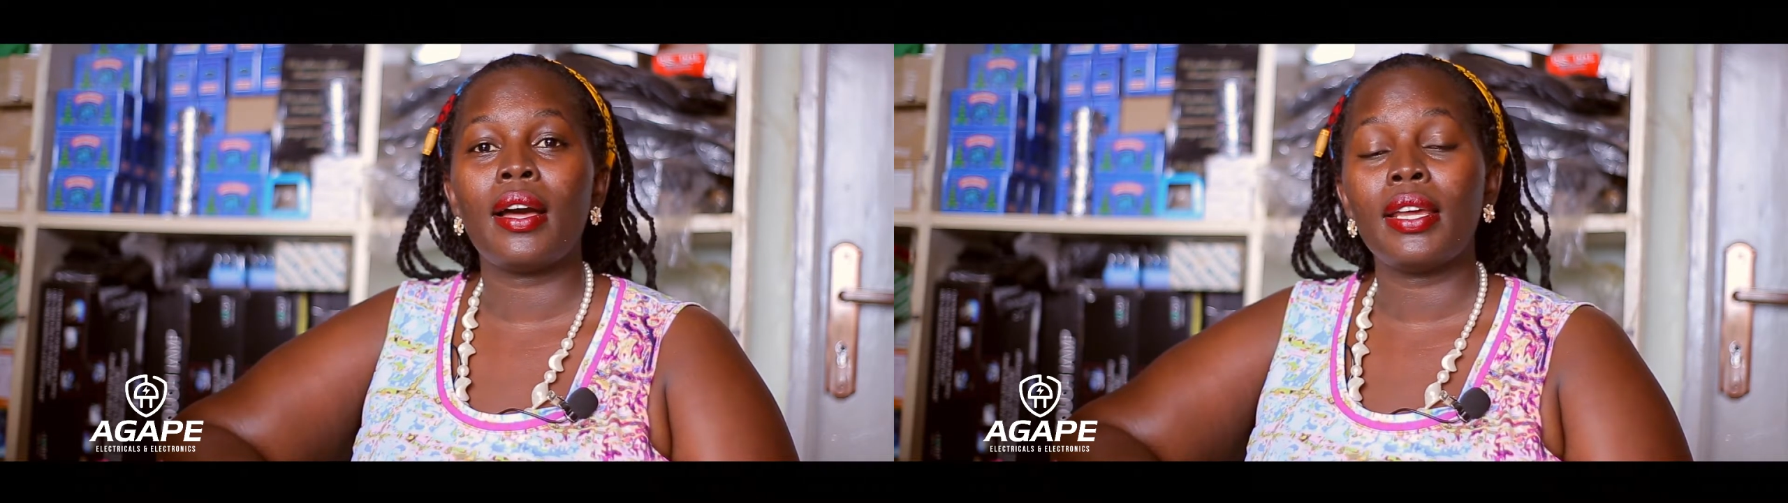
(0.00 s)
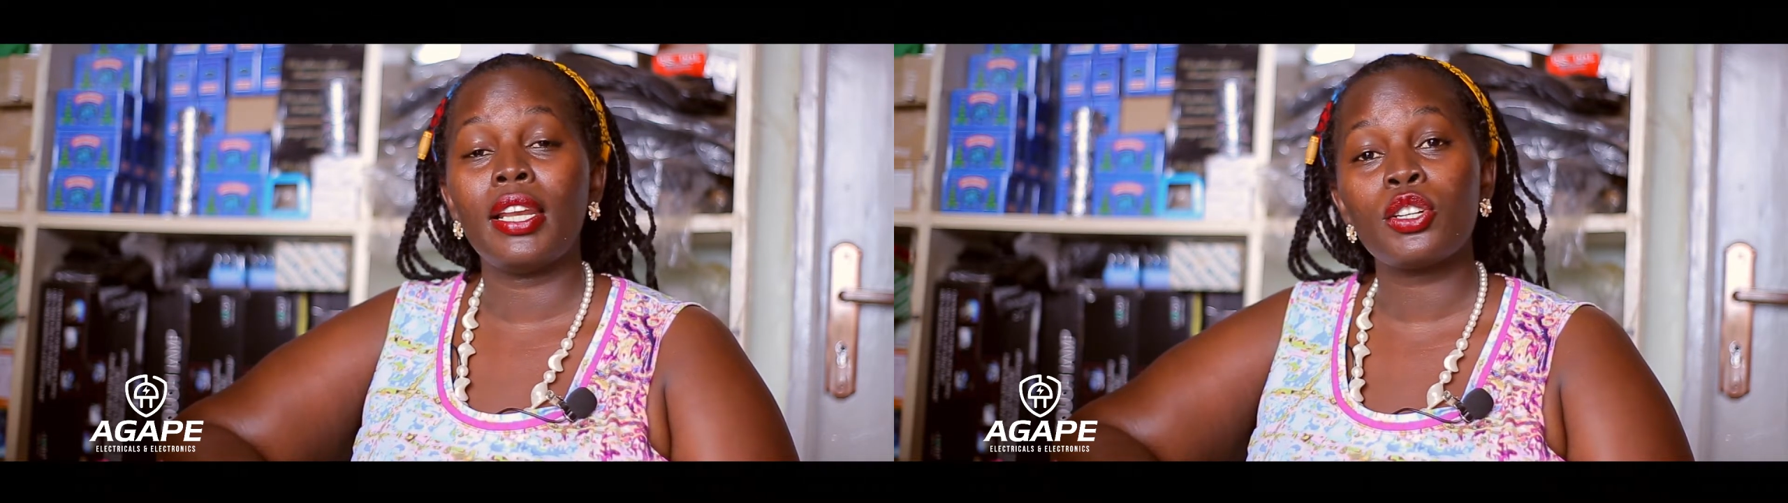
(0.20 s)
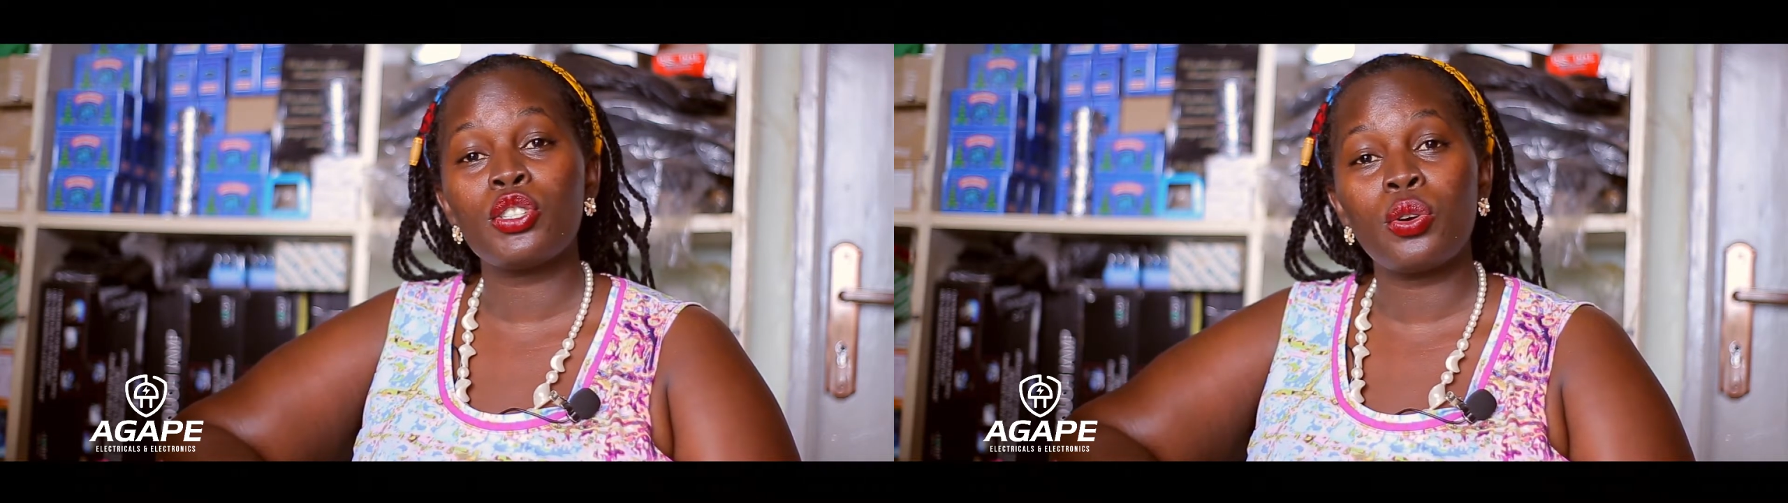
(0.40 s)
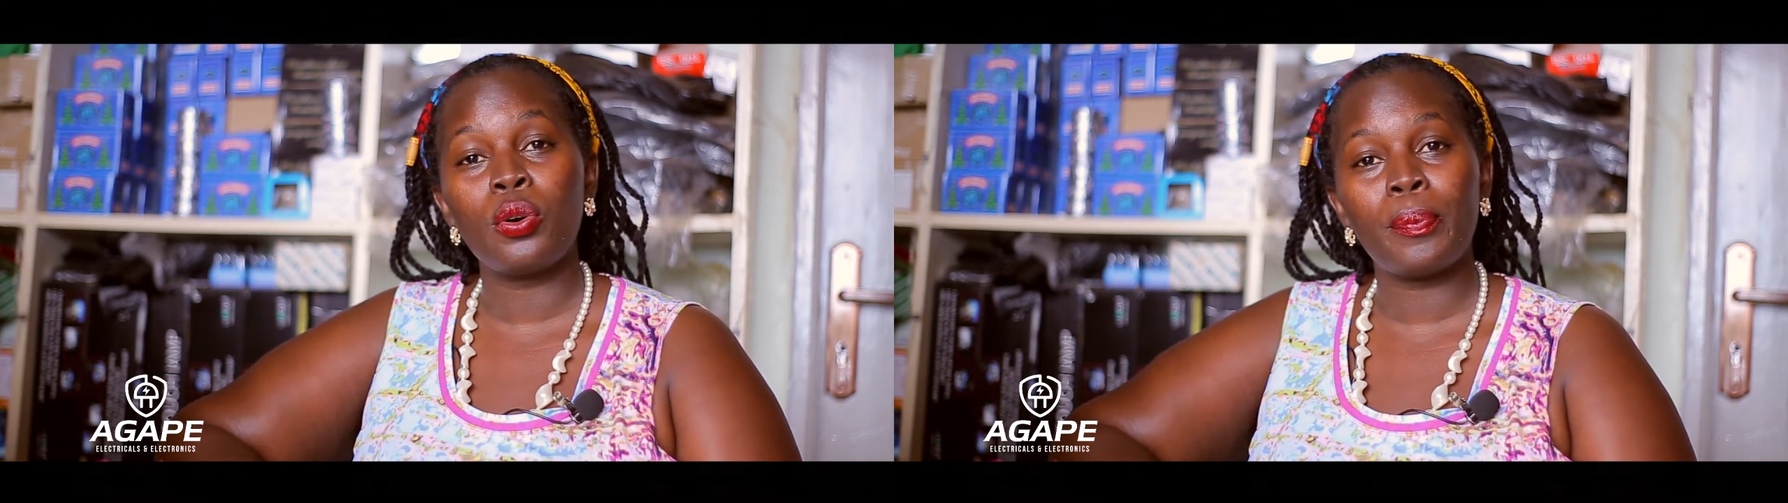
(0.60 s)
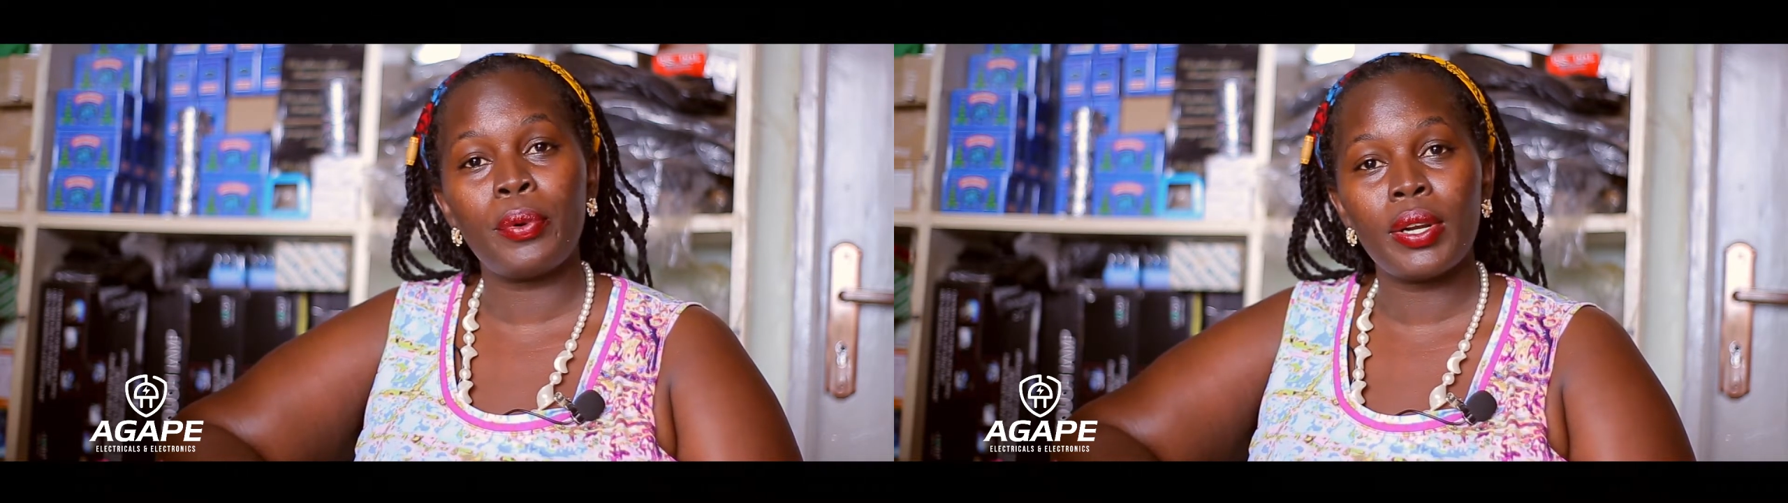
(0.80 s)

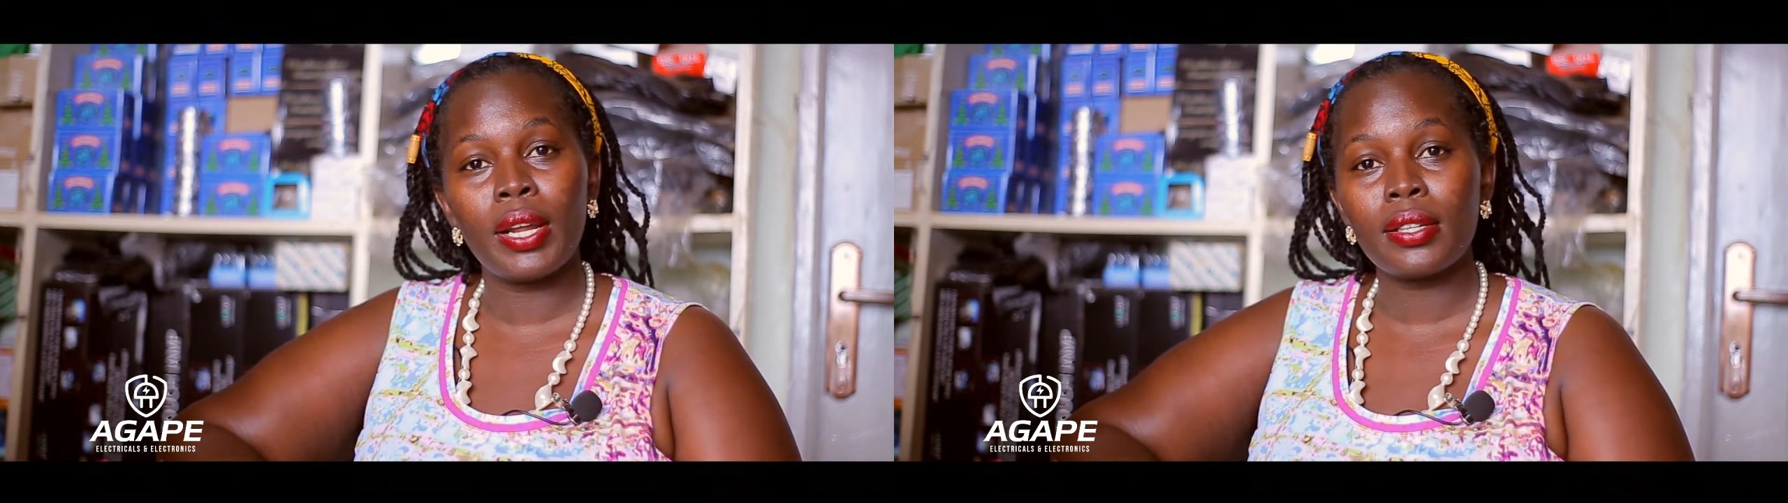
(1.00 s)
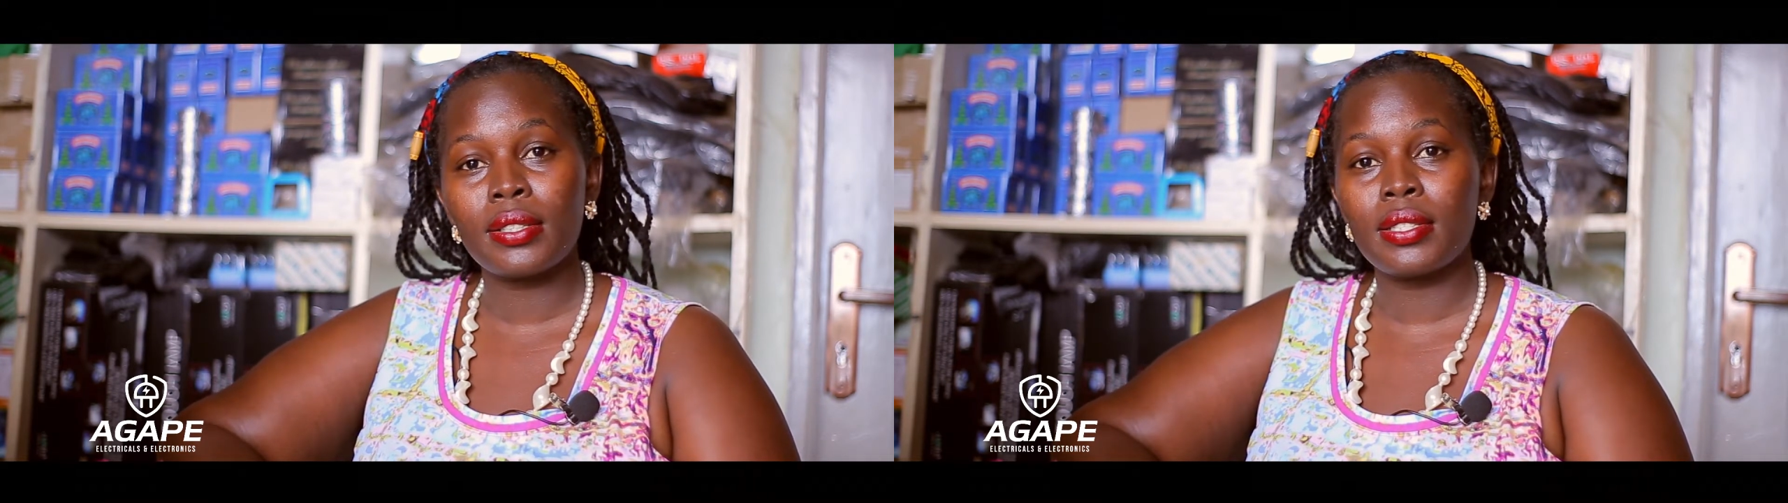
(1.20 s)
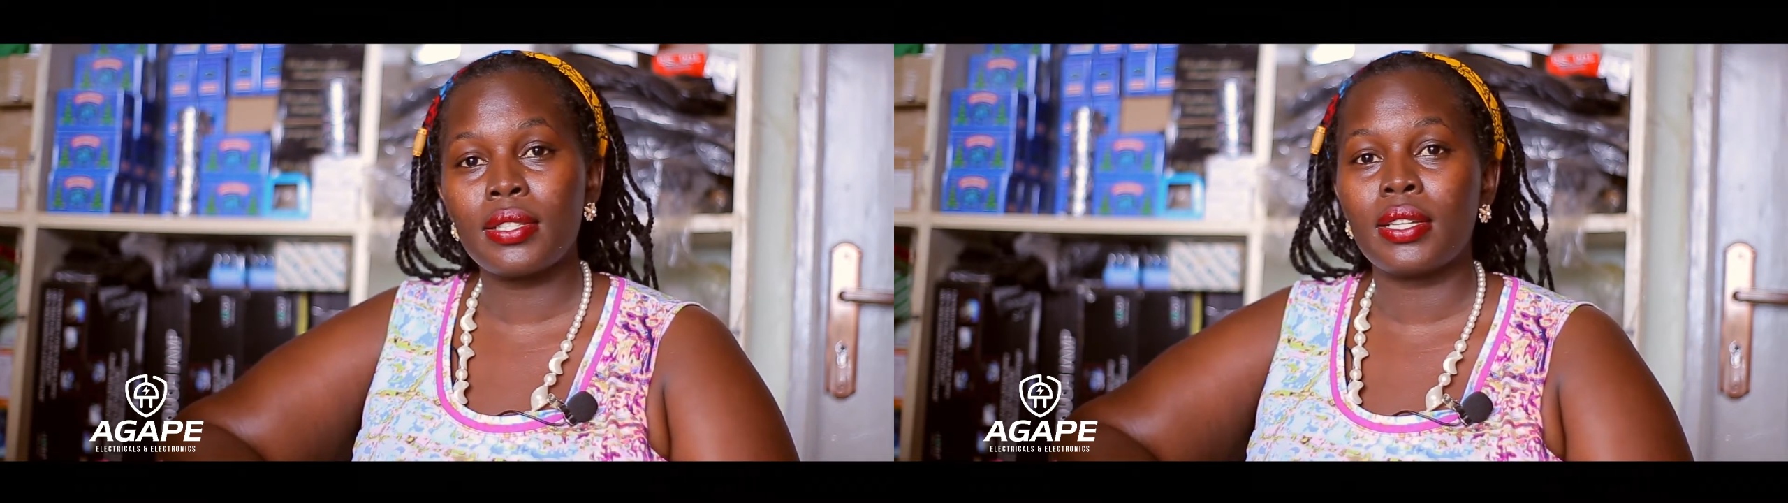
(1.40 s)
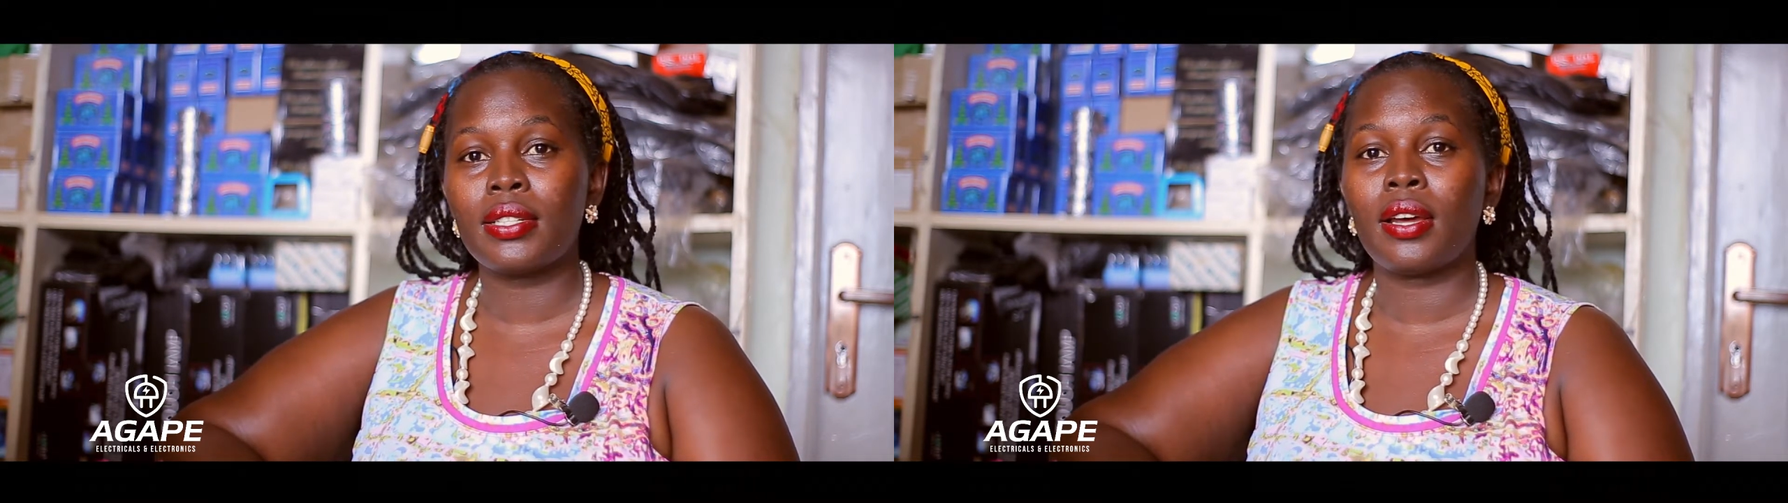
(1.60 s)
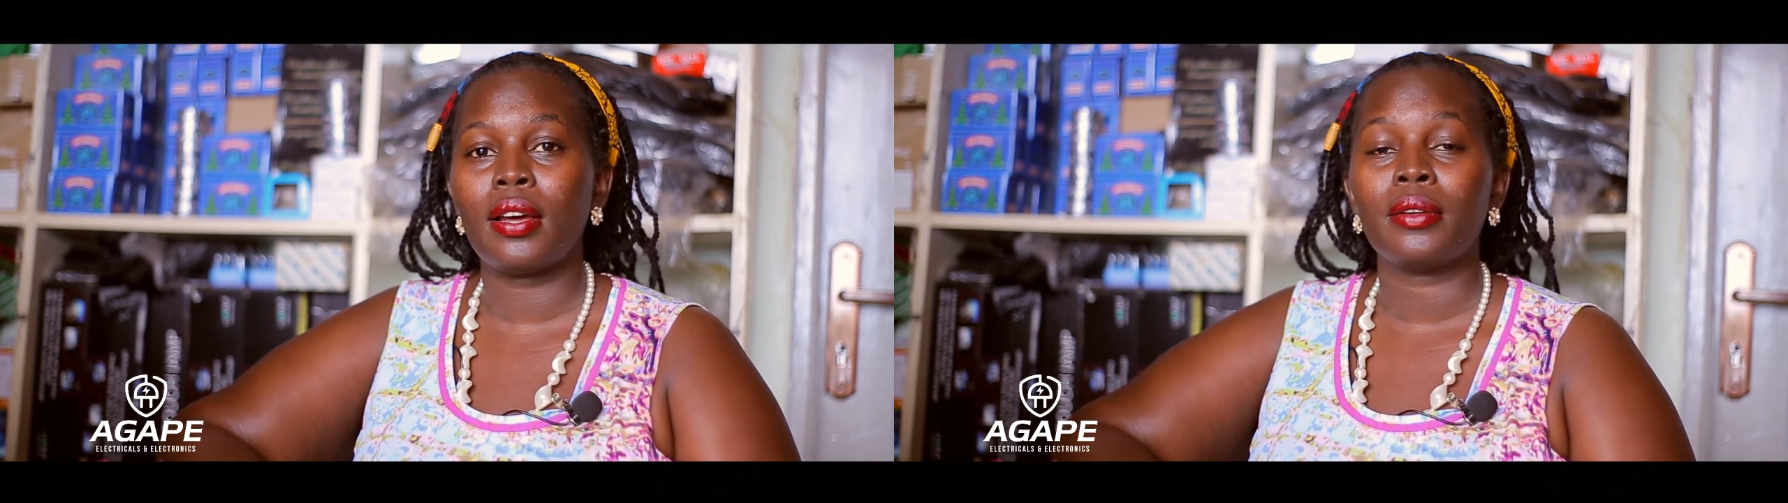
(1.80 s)
electrical products
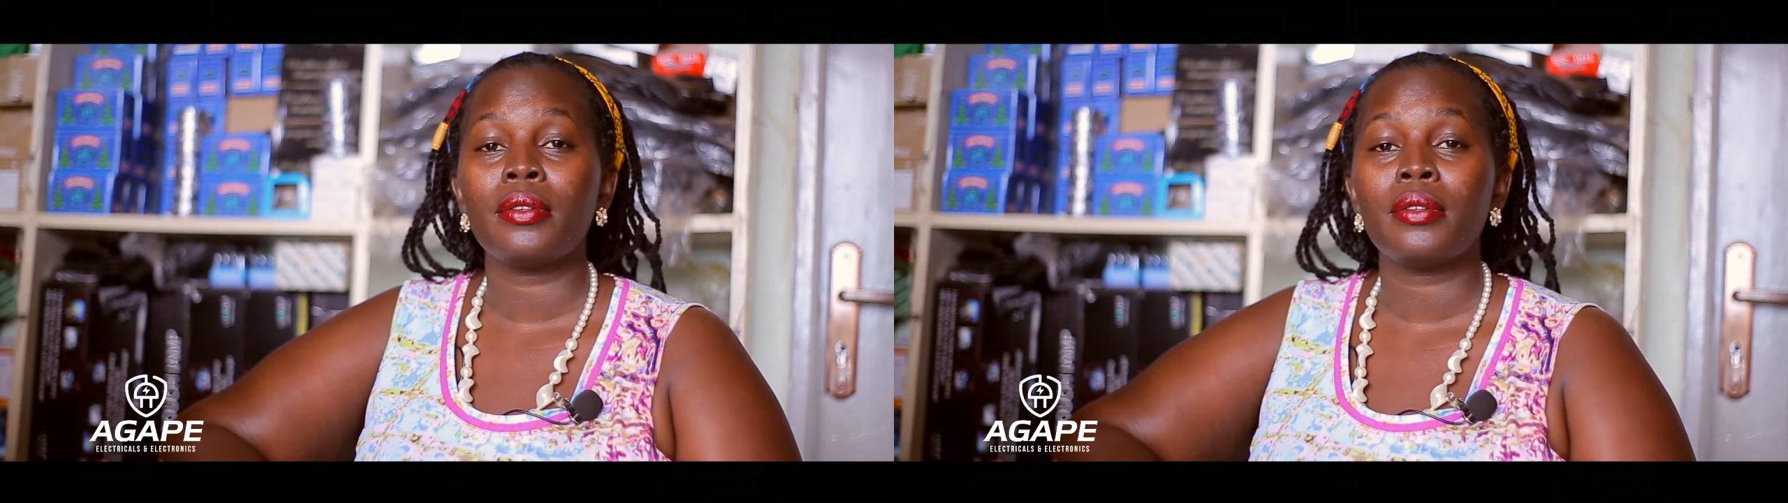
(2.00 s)
that are